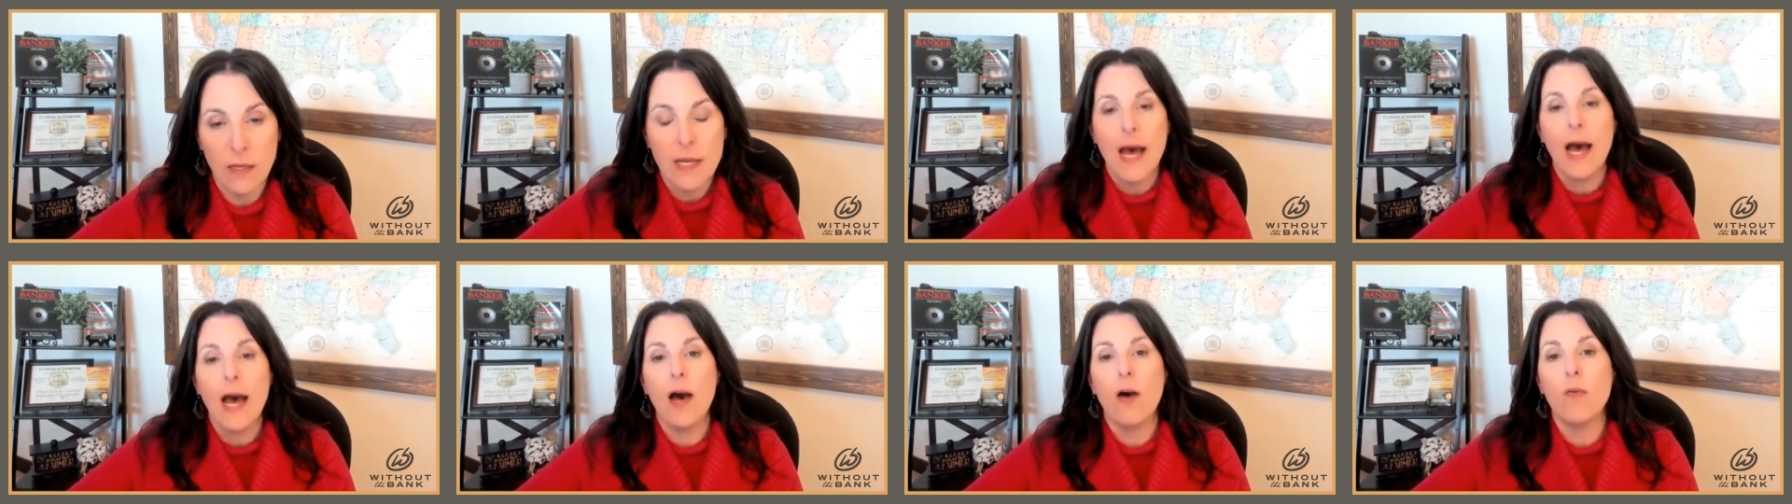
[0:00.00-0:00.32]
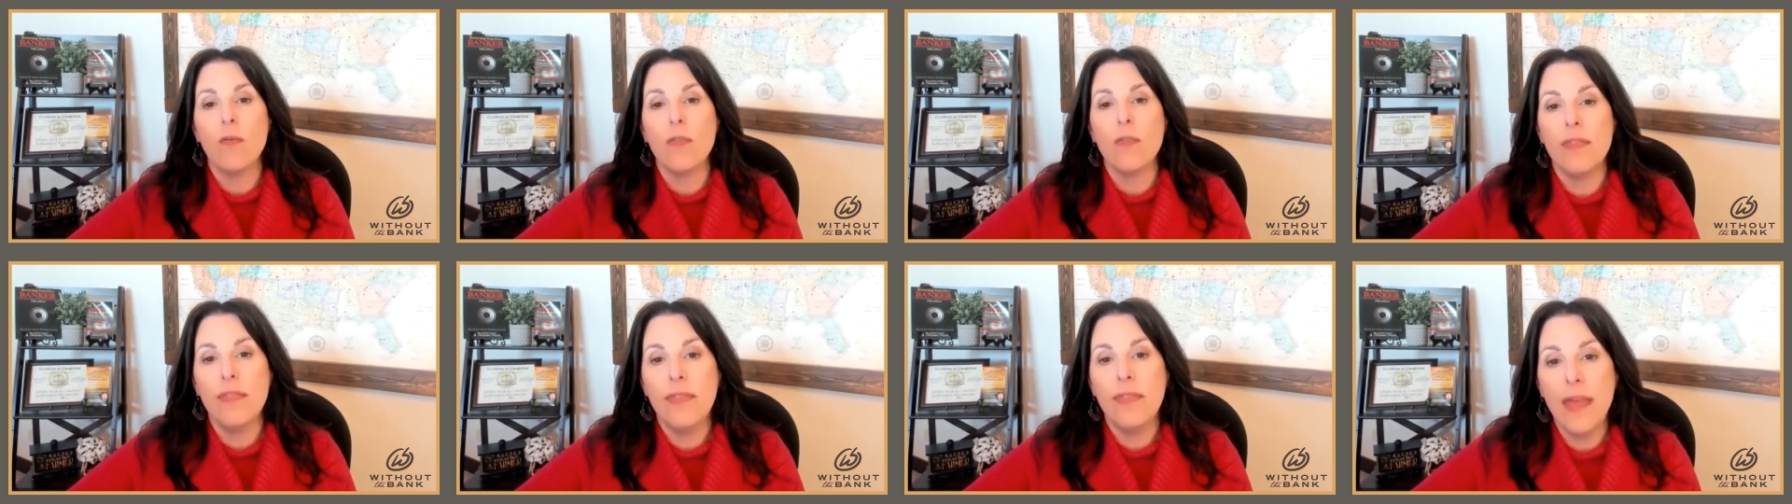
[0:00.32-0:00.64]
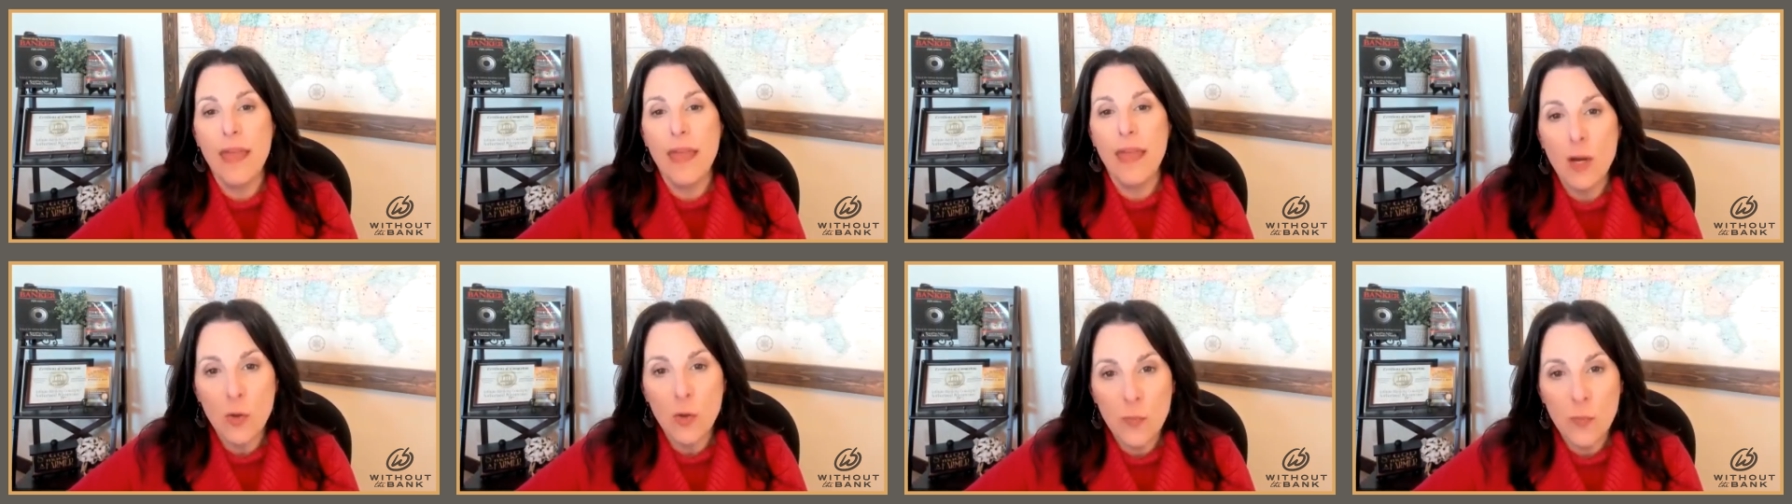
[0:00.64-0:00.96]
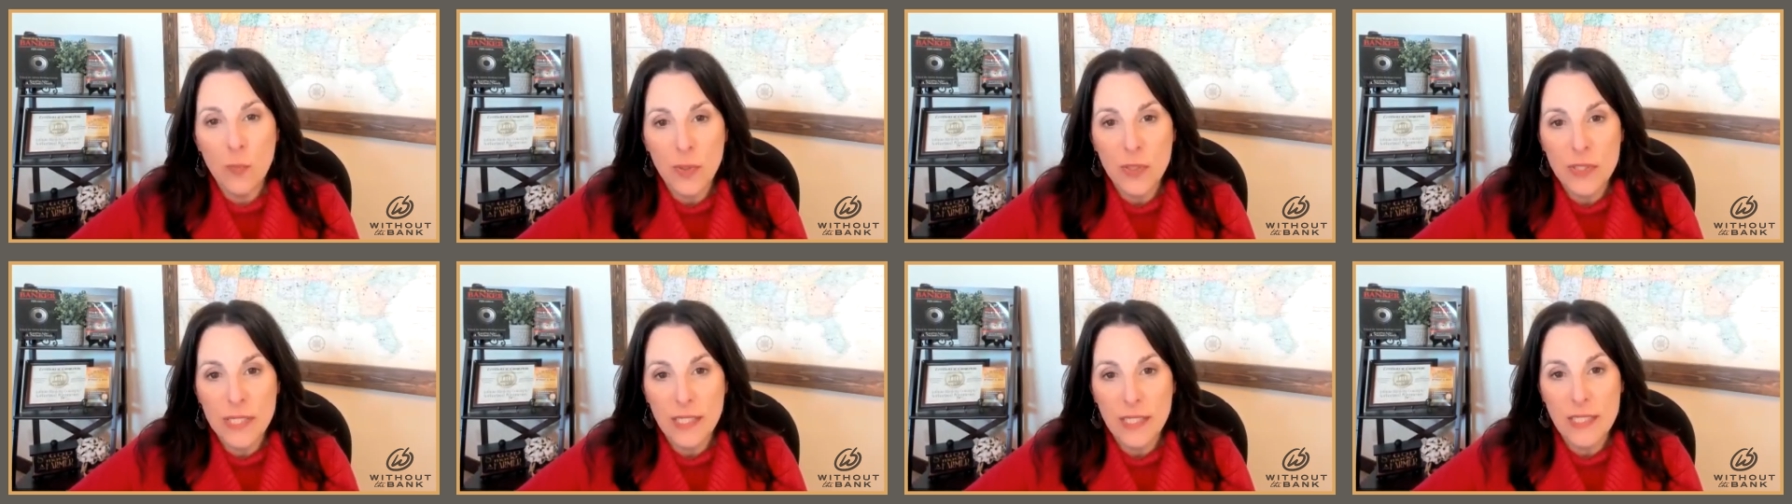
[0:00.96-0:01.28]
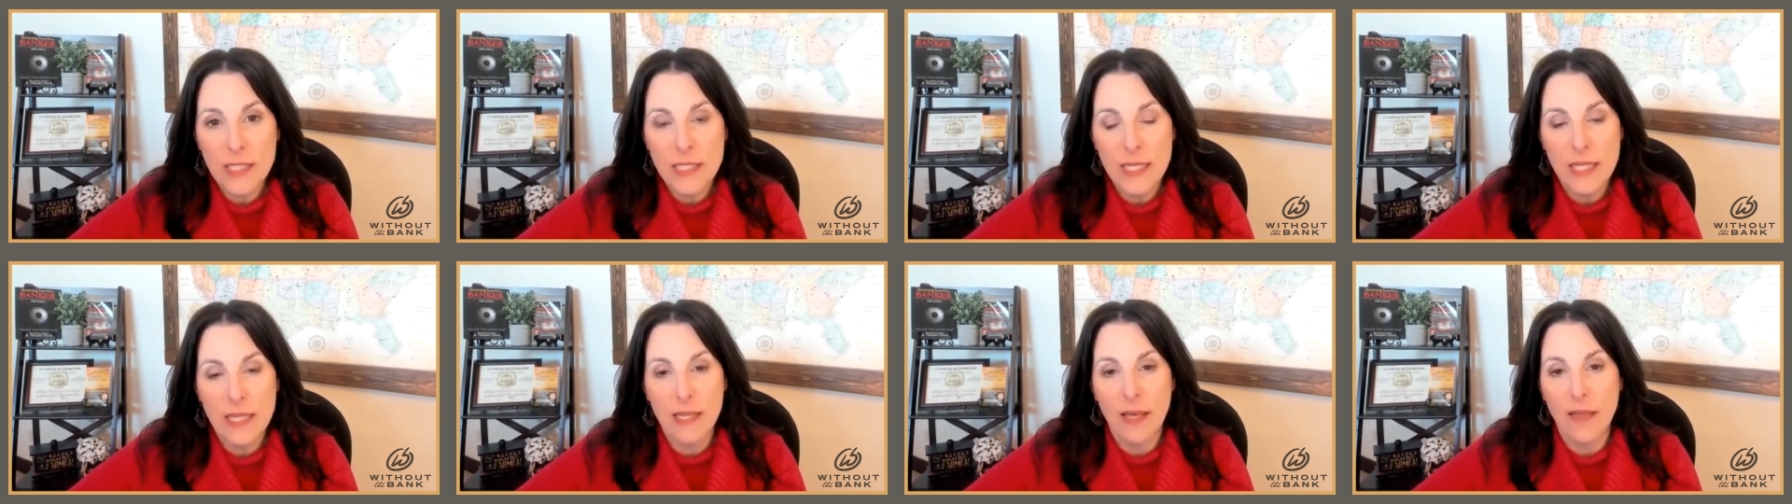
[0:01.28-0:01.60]
How they are
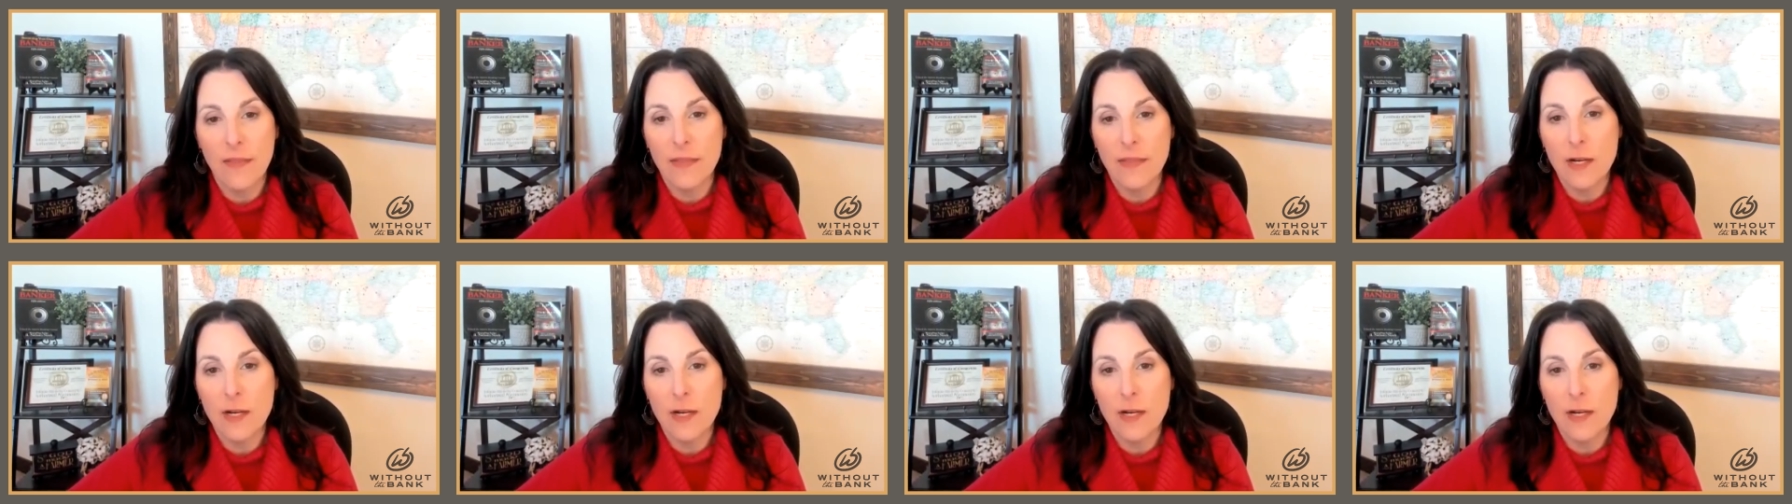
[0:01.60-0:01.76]
predicting that